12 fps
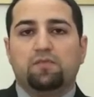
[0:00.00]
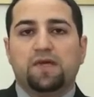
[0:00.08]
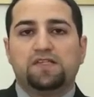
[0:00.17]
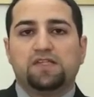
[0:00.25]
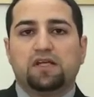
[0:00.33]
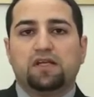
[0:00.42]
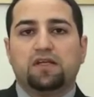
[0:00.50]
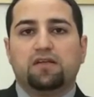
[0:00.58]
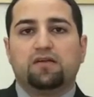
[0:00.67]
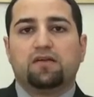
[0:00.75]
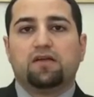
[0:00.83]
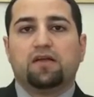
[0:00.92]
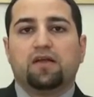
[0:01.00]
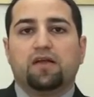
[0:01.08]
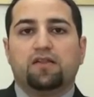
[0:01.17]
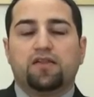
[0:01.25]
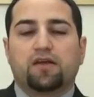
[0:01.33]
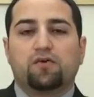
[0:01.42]
Basically,
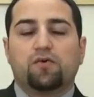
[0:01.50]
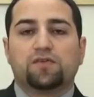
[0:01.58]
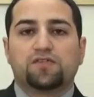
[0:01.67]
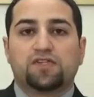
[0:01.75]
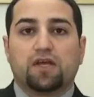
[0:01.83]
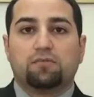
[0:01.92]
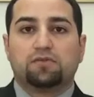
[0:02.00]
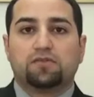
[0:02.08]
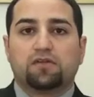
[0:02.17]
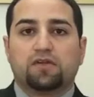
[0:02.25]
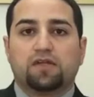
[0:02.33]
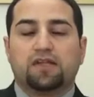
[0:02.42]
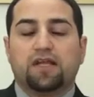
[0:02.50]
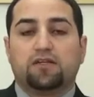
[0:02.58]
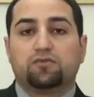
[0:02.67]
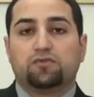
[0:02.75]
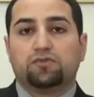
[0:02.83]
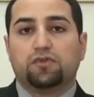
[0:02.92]
the concept
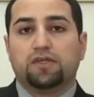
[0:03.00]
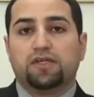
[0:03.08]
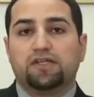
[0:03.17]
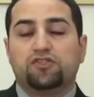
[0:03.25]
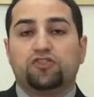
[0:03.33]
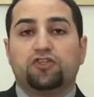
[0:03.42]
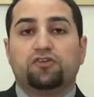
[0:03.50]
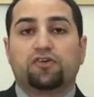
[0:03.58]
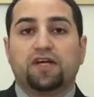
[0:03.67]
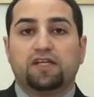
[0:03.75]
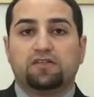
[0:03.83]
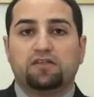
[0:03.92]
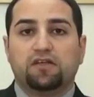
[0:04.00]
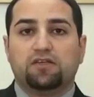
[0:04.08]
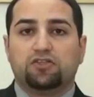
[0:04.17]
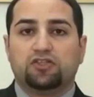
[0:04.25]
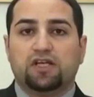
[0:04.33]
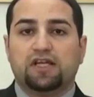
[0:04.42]
that is generated
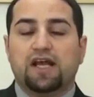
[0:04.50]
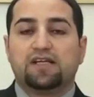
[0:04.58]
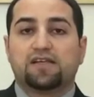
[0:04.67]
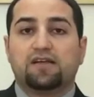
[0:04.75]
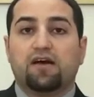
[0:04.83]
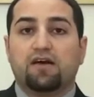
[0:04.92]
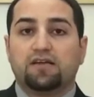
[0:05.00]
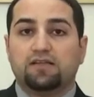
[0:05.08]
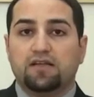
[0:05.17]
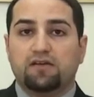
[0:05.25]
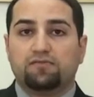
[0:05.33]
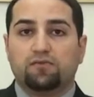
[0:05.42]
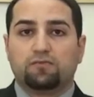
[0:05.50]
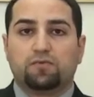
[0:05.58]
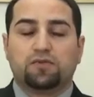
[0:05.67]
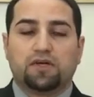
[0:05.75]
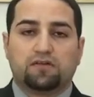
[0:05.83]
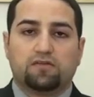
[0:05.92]
initially as an idea for
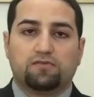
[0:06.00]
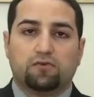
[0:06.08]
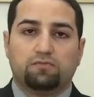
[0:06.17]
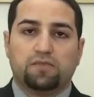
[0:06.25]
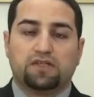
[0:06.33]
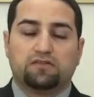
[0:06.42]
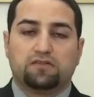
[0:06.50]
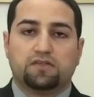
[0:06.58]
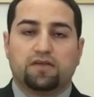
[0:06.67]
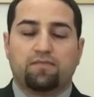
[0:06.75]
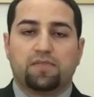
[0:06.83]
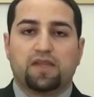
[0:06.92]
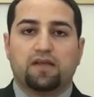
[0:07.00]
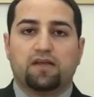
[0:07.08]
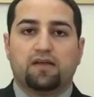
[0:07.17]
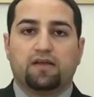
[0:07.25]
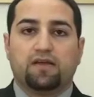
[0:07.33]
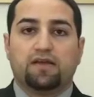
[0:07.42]
product development
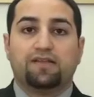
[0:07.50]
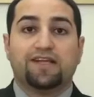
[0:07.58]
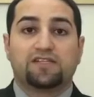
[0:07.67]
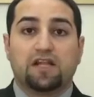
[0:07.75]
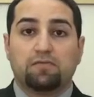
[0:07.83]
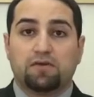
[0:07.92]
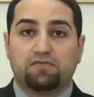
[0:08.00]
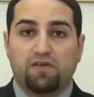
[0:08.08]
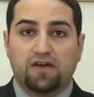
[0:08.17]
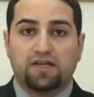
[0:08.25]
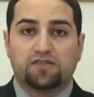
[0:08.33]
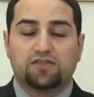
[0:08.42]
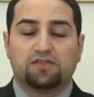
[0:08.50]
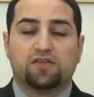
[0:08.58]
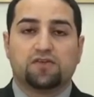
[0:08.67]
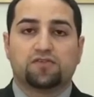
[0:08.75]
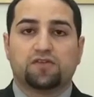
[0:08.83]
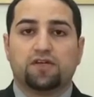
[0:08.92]
in the Islamic finance
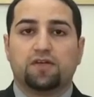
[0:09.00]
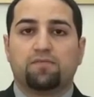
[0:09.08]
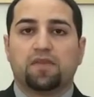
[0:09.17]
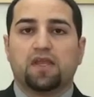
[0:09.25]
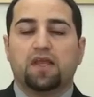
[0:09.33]
industry,